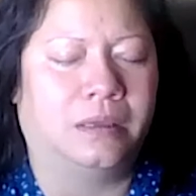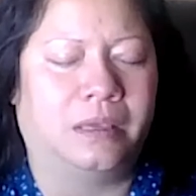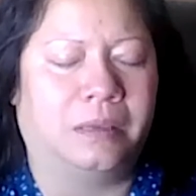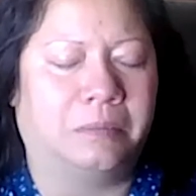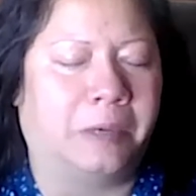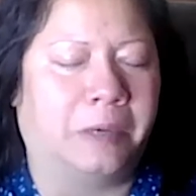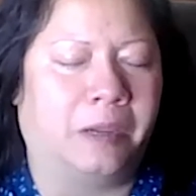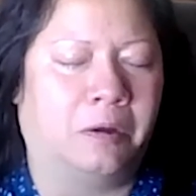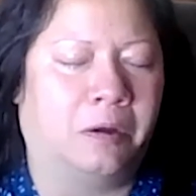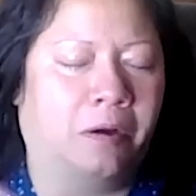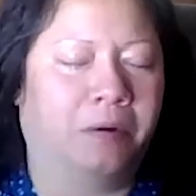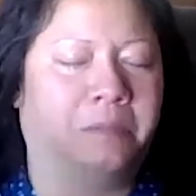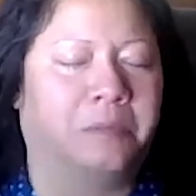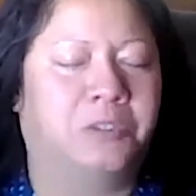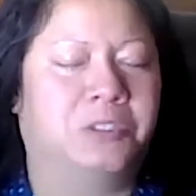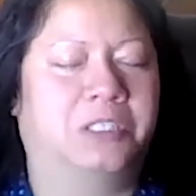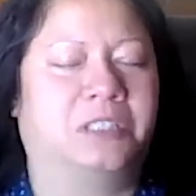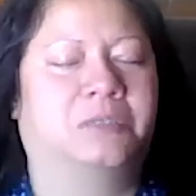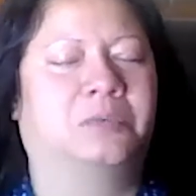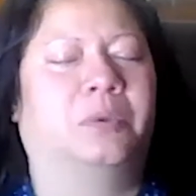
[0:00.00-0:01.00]
And my
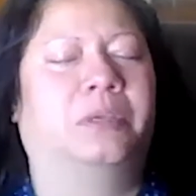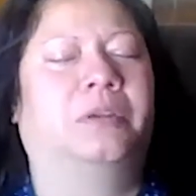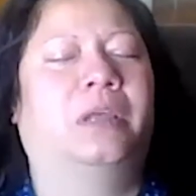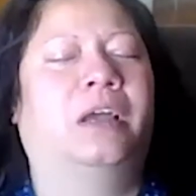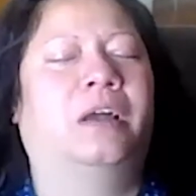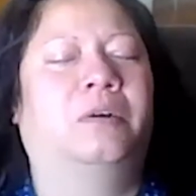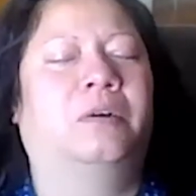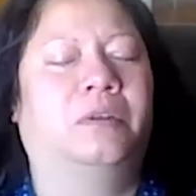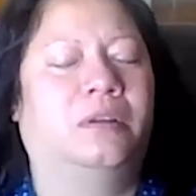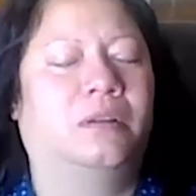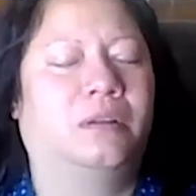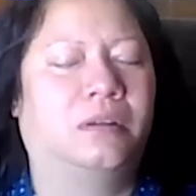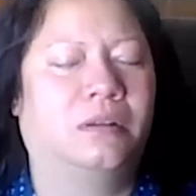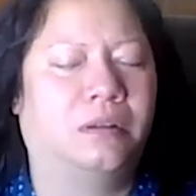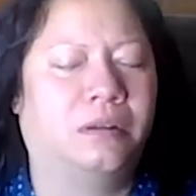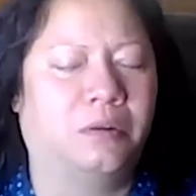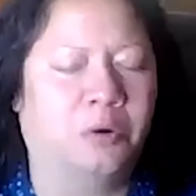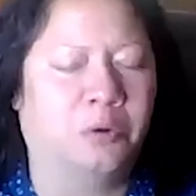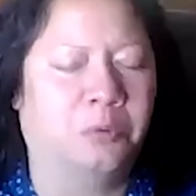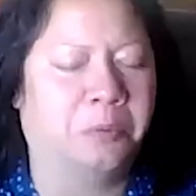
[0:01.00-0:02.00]
arms just went out
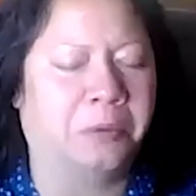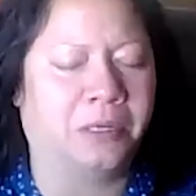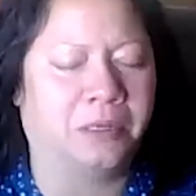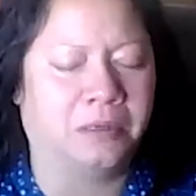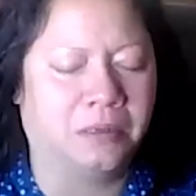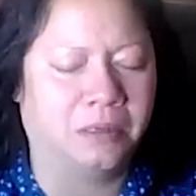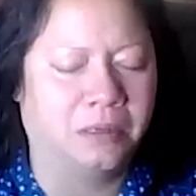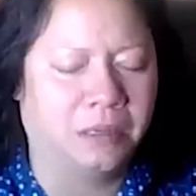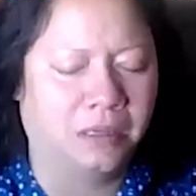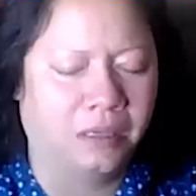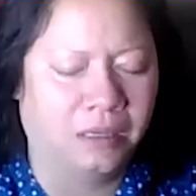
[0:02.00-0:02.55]
and open.